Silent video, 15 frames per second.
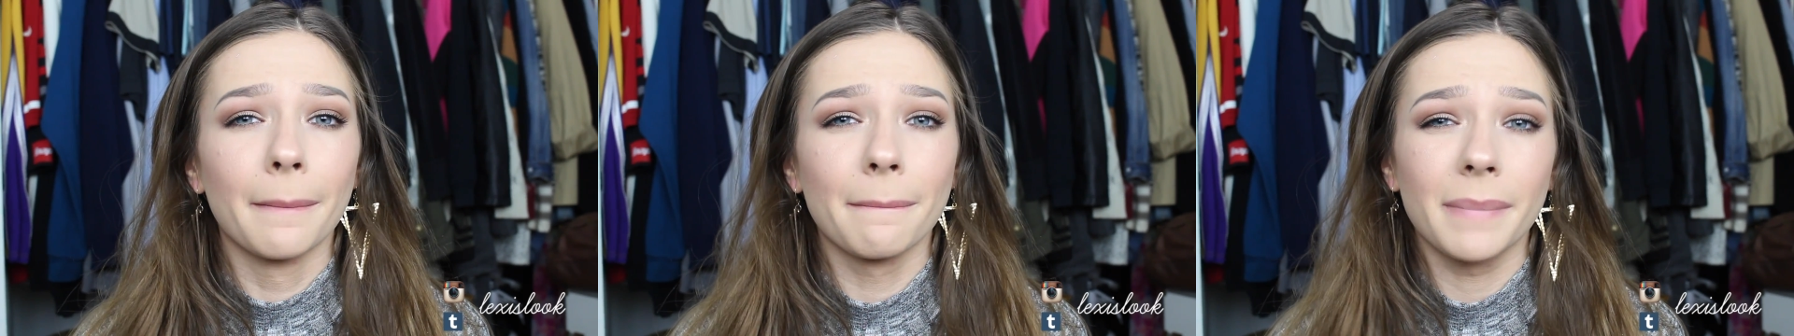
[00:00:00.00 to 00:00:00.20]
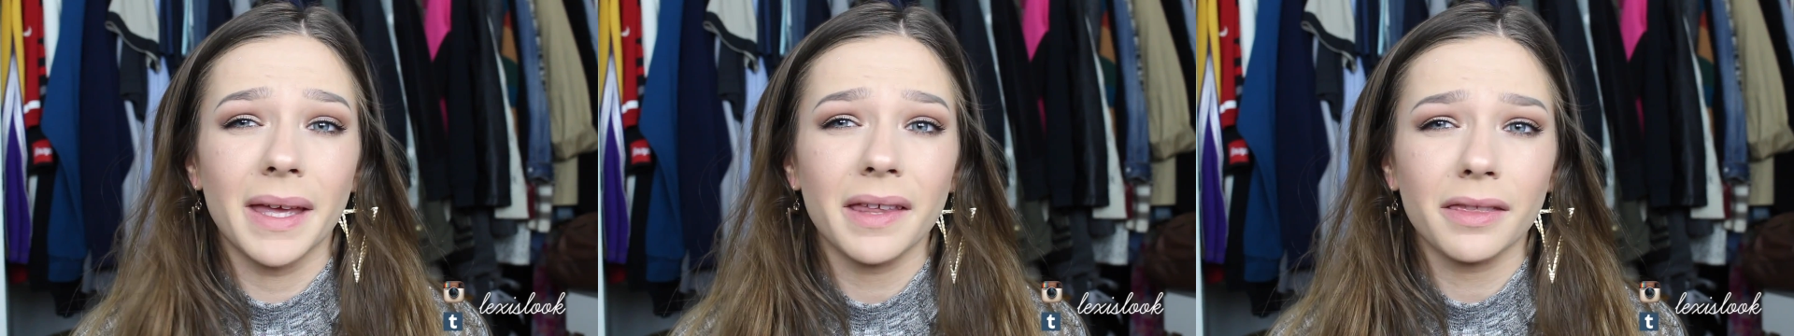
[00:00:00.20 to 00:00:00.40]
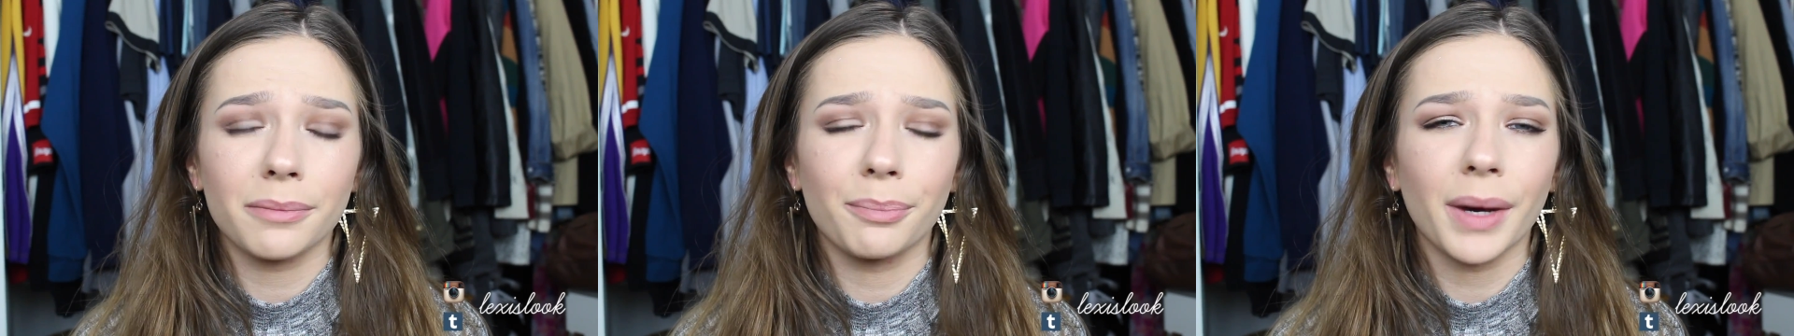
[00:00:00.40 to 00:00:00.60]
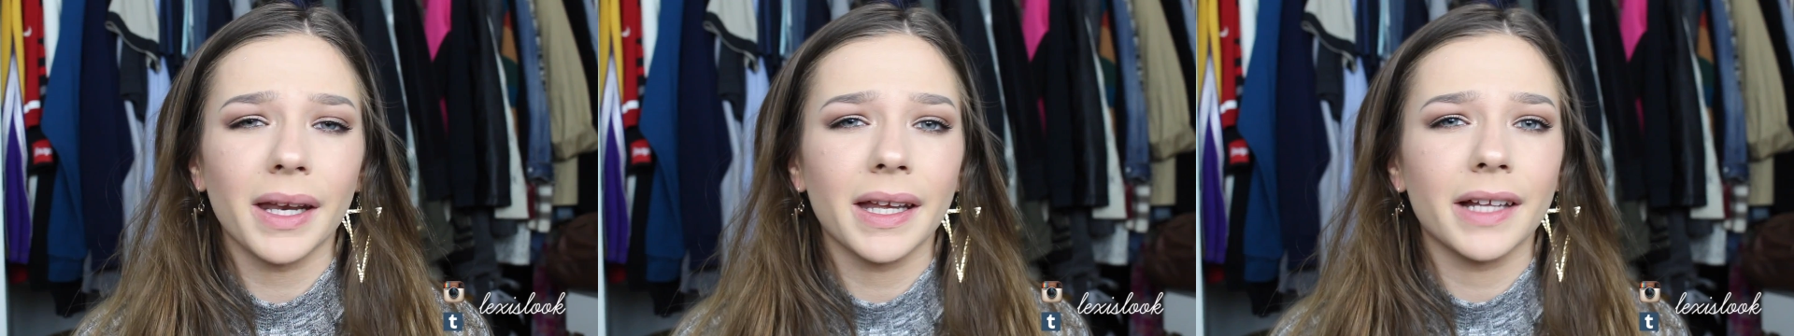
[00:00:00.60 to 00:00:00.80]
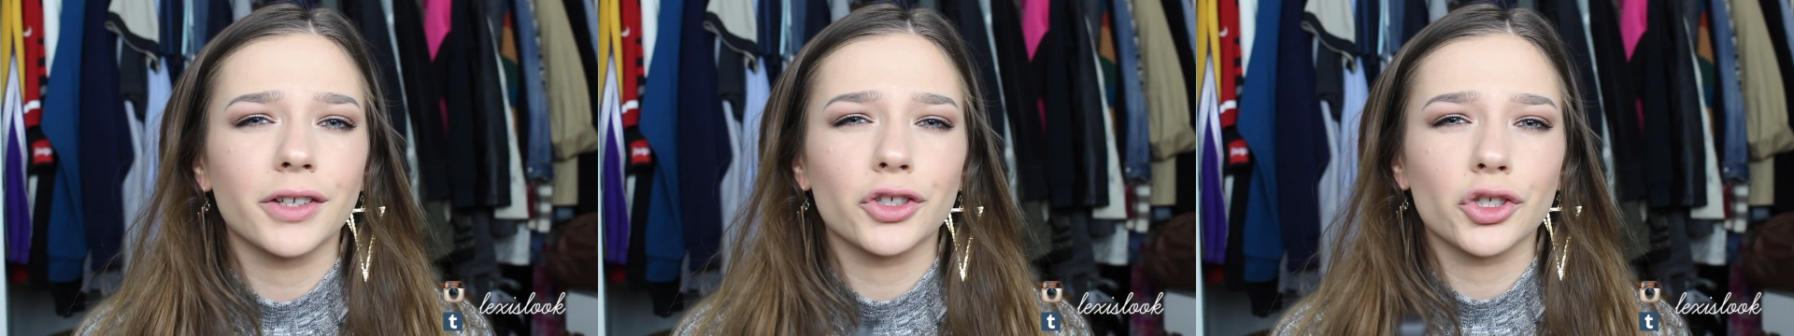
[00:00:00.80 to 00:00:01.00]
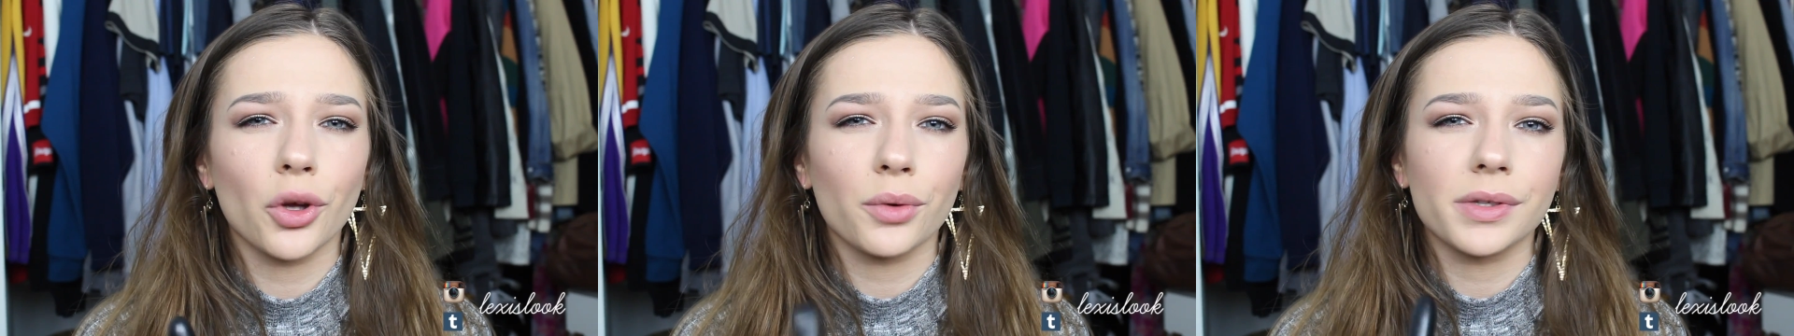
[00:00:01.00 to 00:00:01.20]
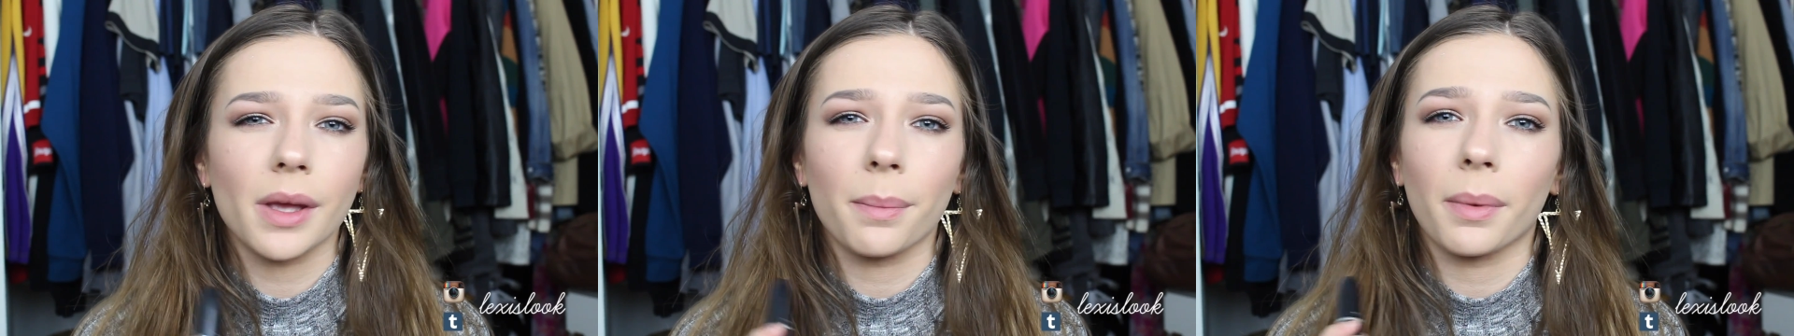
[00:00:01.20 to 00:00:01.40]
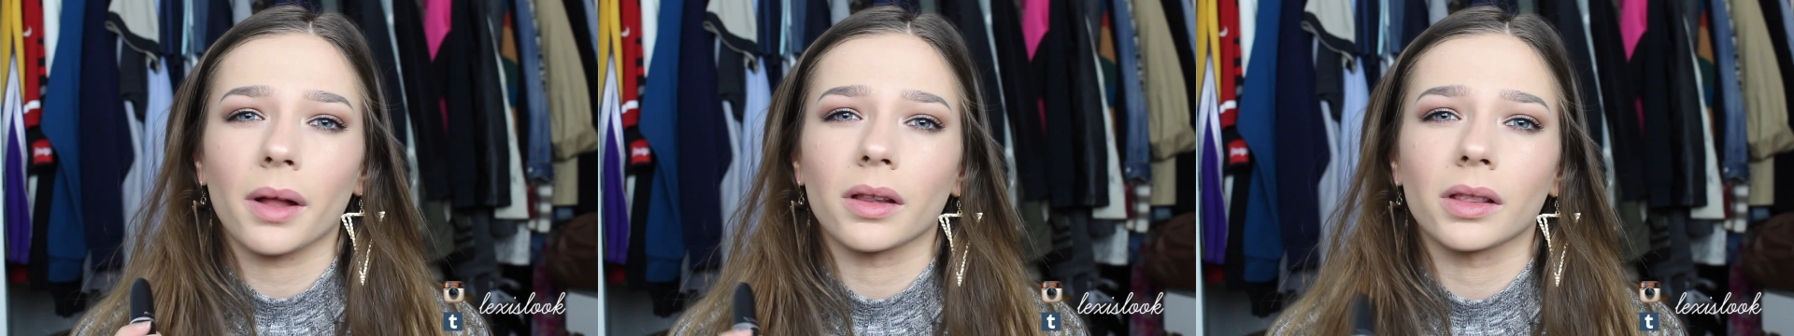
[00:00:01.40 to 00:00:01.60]
Myth, but it shows
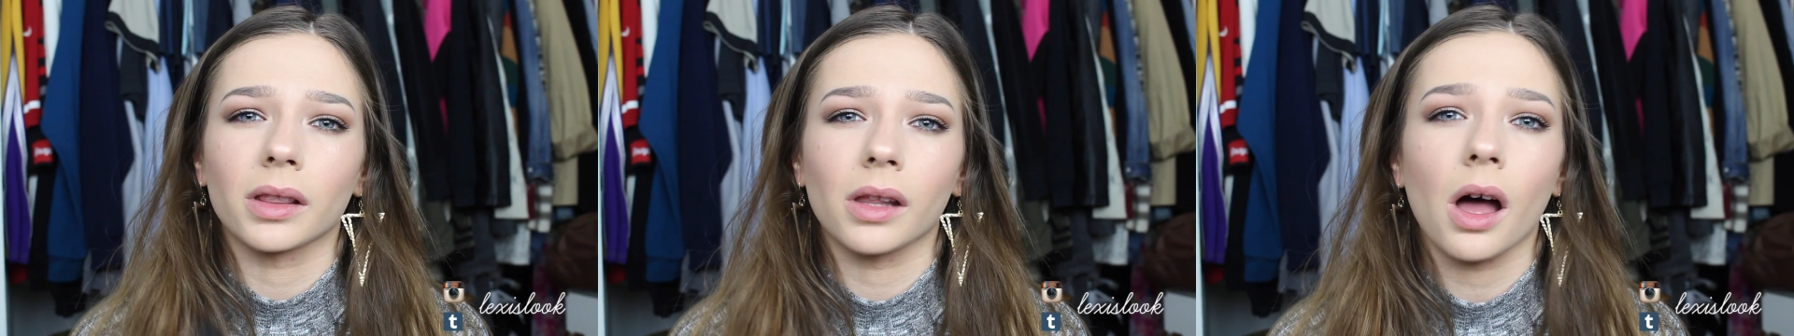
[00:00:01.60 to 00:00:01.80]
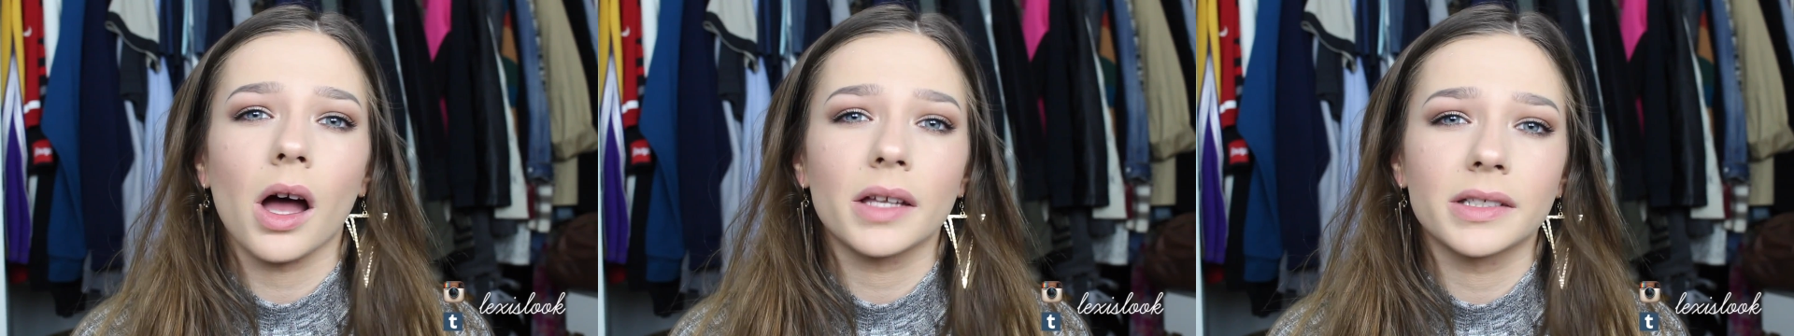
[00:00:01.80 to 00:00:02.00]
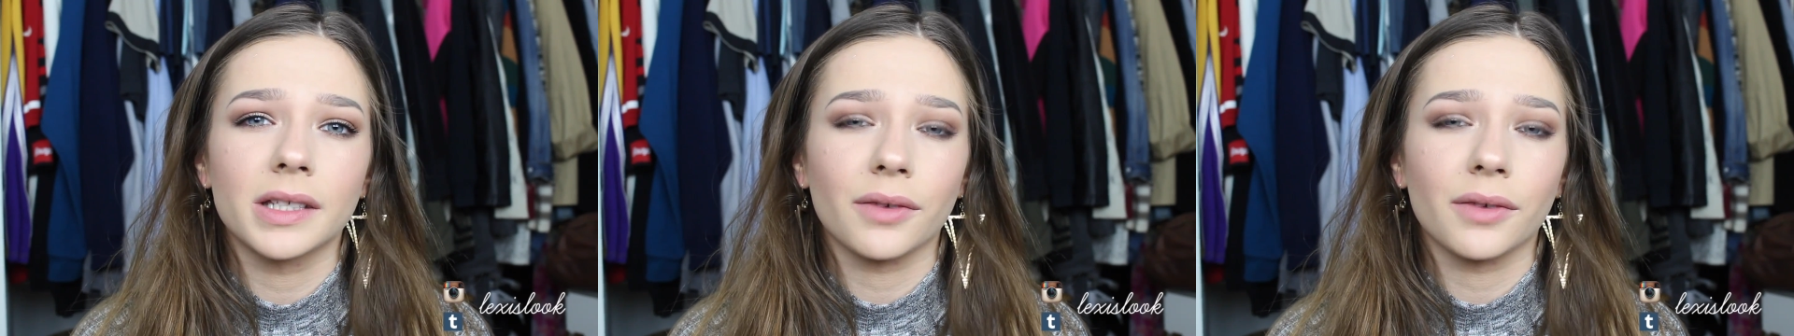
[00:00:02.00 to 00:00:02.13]
up a lot